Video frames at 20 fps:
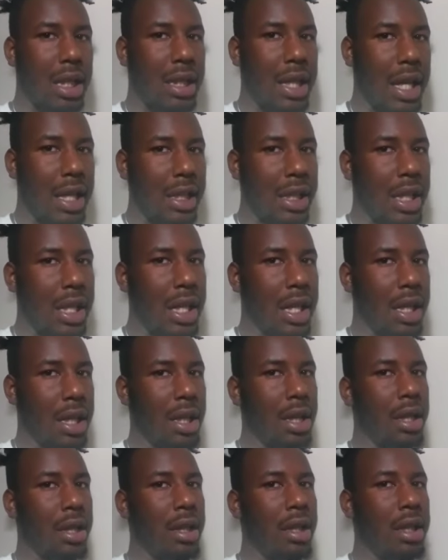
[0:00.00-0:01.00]
not like
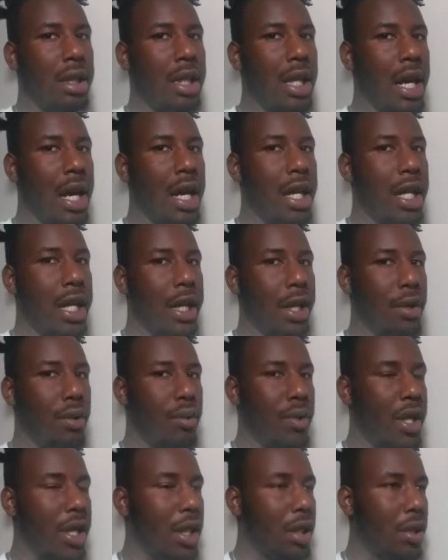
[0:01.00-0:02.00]
not like a
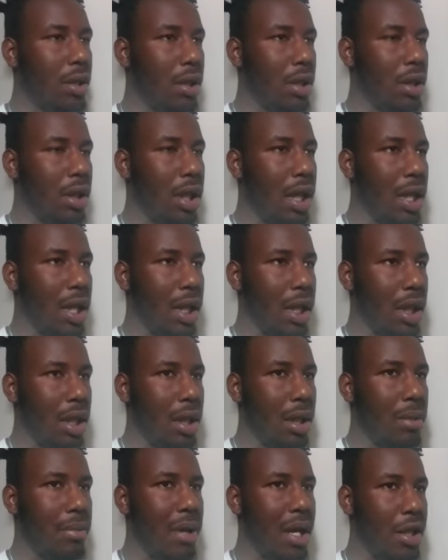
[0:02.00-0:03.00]
week. Like
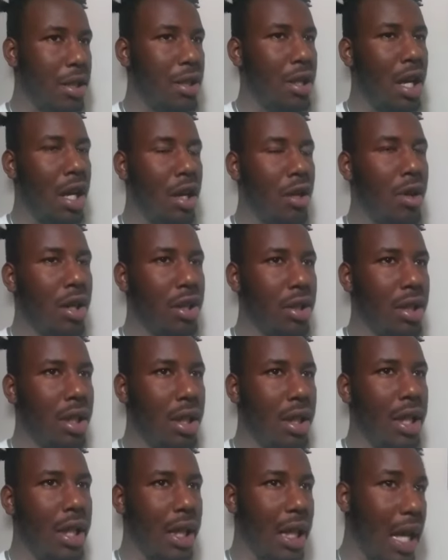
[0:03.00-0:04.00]
basically, I wash
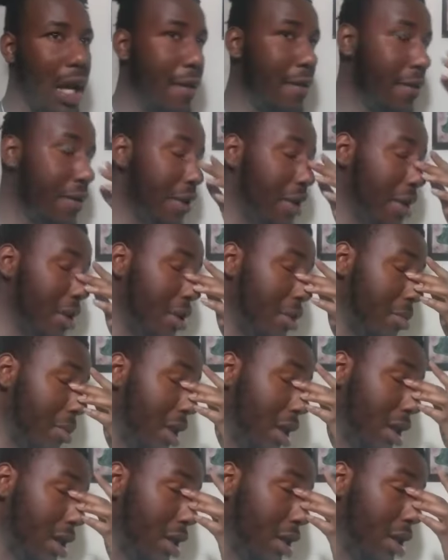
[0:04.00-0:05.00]
hair like every single
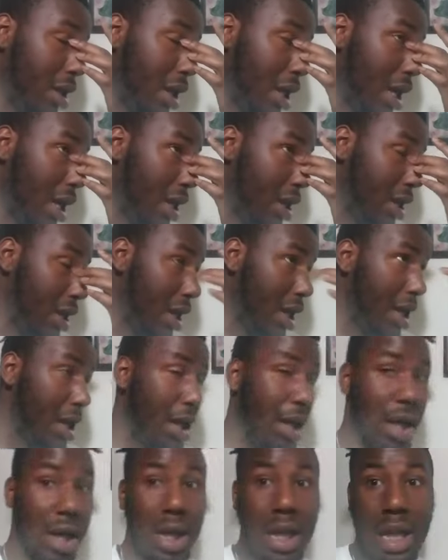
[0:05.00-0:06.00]
month. I say
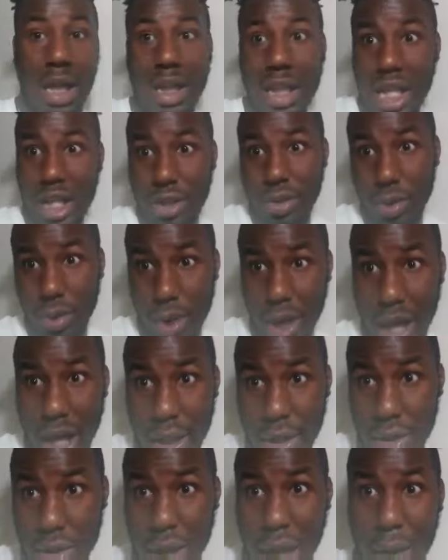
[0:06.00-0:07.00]
that's what
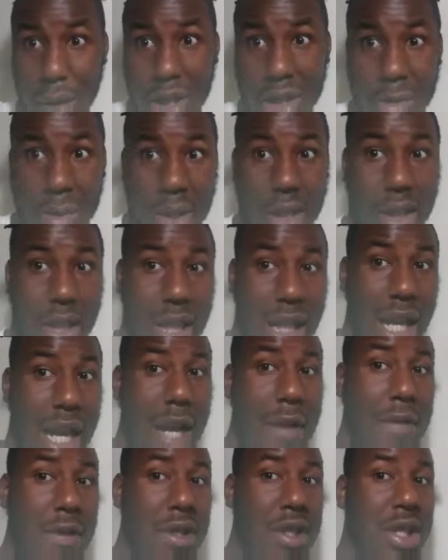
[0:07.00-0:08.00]
I do. I wash my hair like
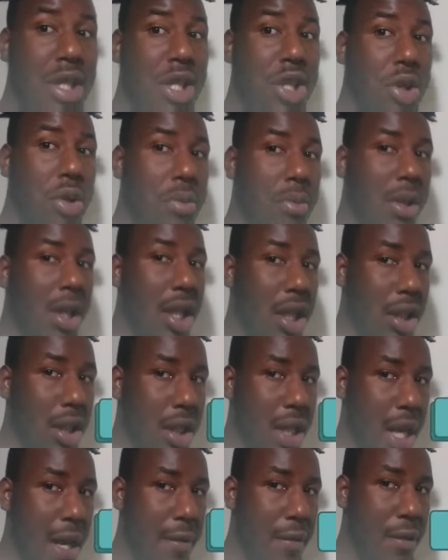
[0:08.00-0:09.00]
every single month,
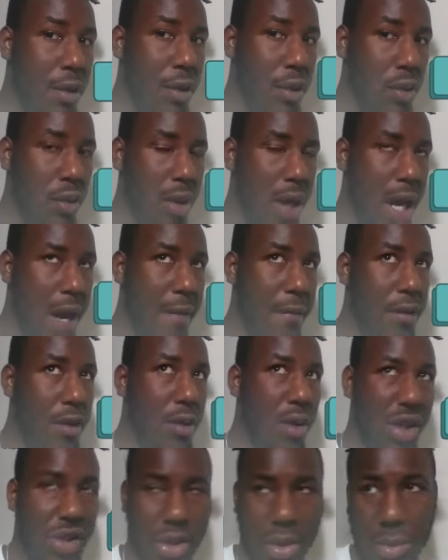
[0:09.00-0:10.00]
every every
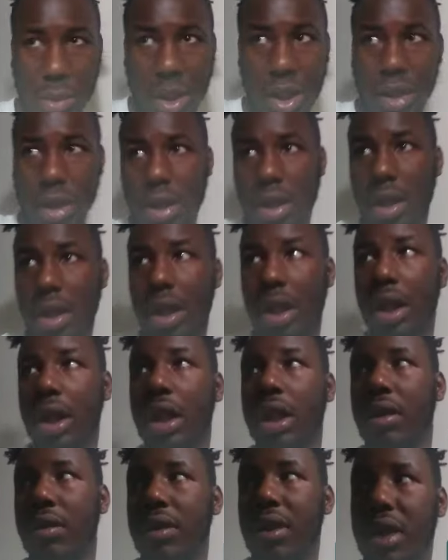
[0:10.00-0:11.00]
once a month,
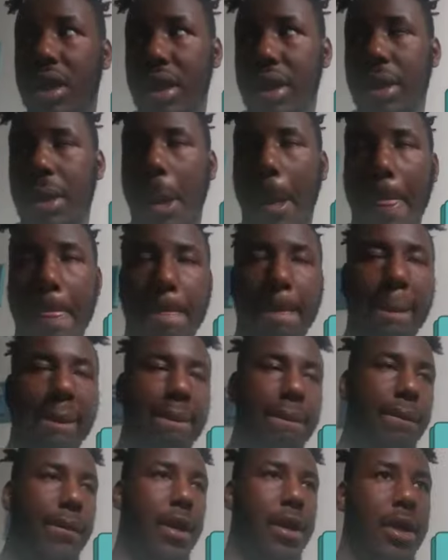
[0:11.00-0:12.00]
really.
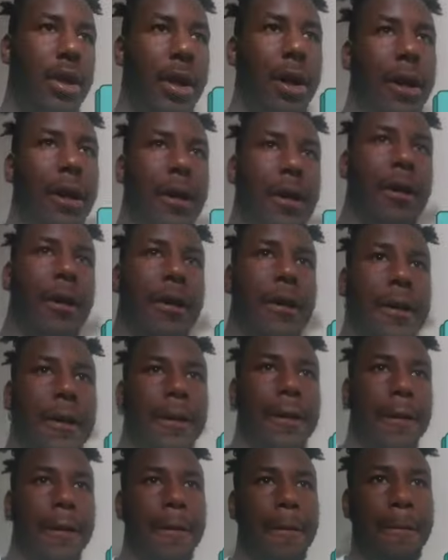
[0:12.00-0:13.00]
Yeah, y'all.
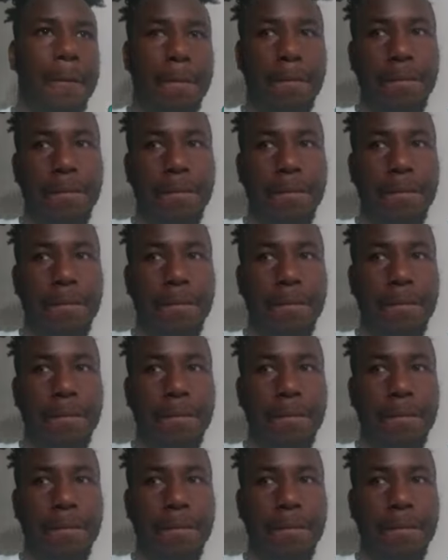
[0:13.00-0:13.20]
Um,